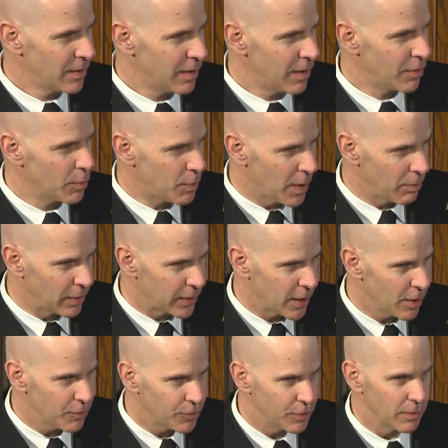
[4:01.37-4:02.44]
of the Public
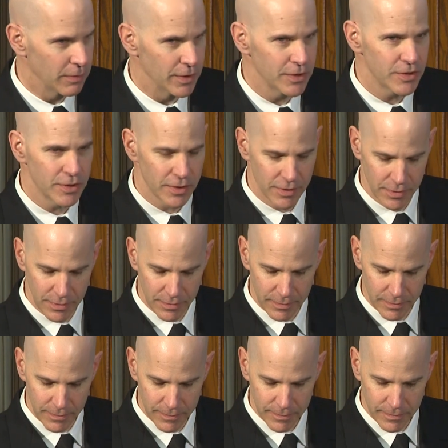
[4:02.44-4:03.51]
Health Service,
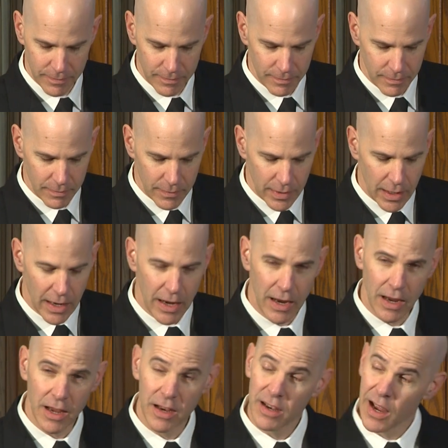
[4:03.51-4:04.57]

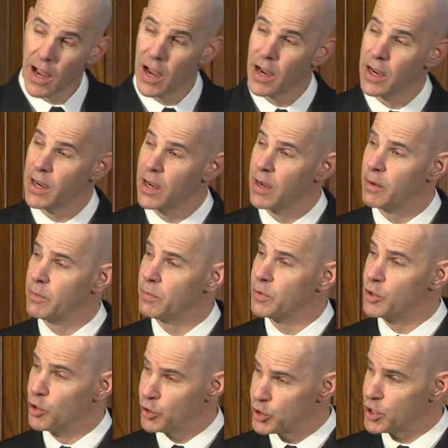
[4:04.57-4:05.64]
and I am
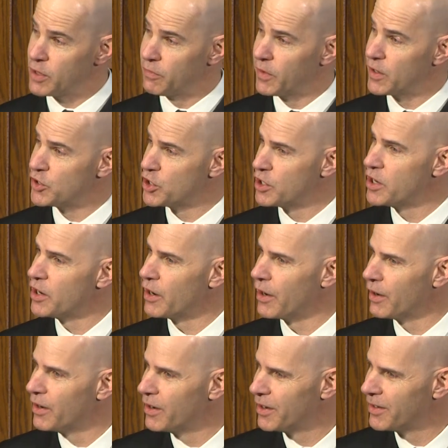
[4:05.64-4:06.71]
your chief
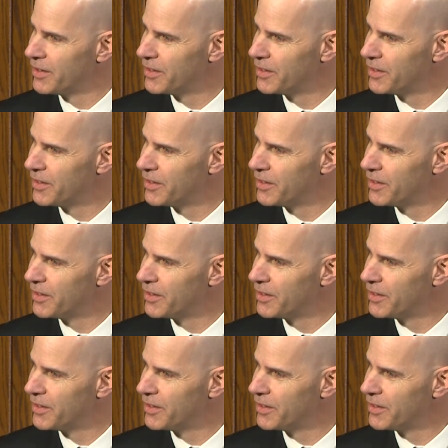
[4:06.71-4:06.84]
engineer,